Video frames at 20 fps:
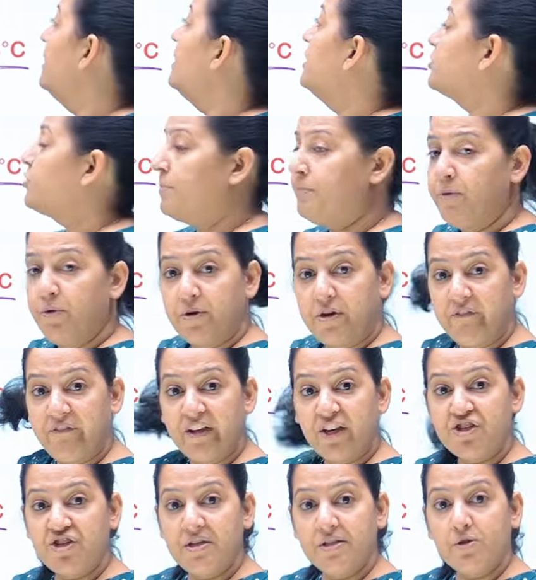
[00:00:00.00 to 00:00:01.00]
So
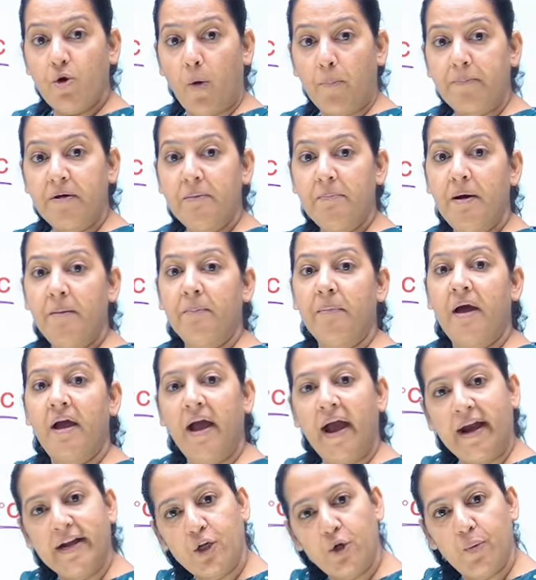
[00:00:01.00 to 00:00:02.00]
putrefaction is optimum
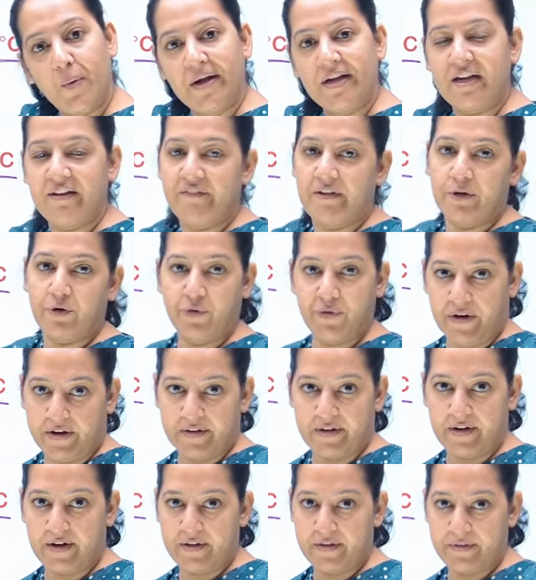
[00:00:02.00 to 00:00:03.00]
at 21 to
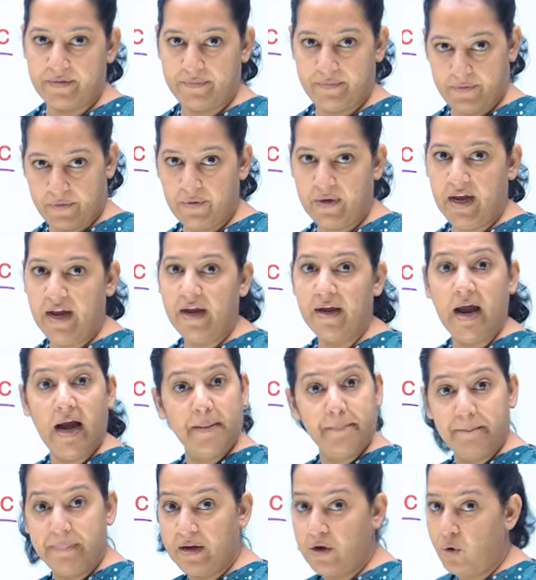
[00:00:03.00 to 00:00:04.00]
38. Okay,
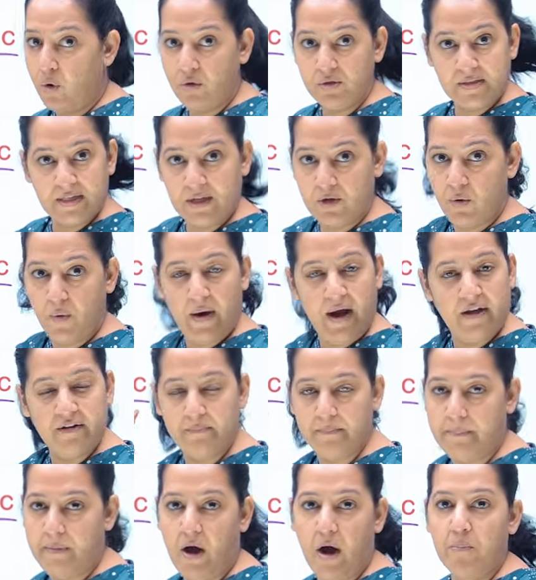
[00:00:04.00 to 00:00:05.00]
and below 0 and
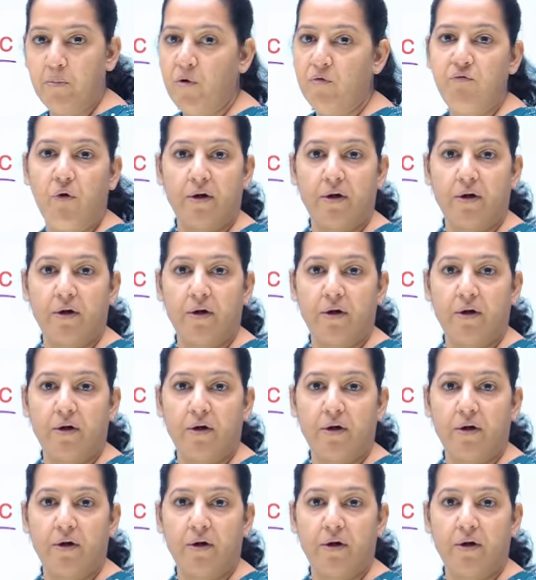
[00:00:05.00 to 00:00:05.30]
above